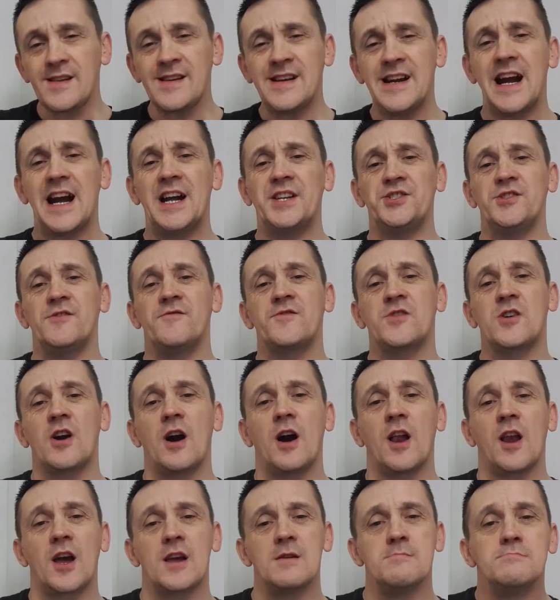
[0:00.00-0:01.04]
and you've got
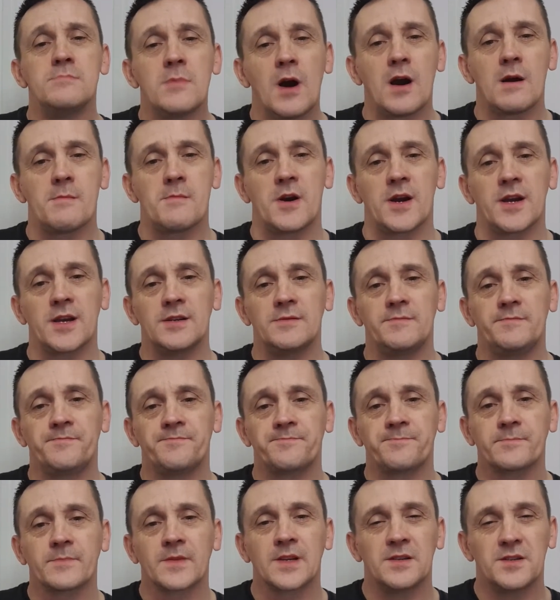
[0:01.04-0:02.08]
to like Marmite
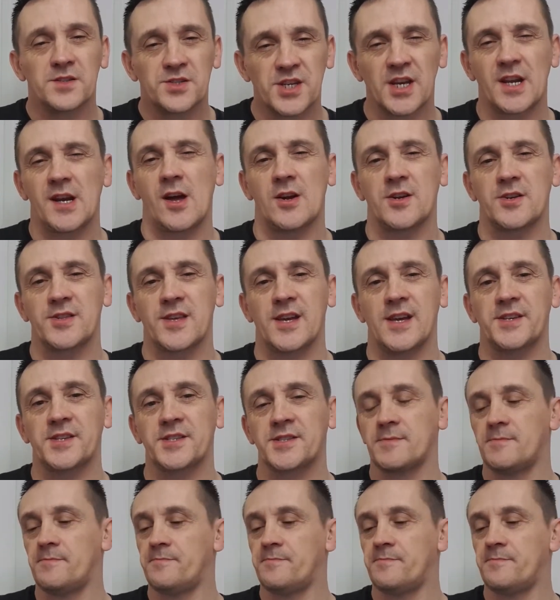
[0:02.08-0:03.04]
to like this.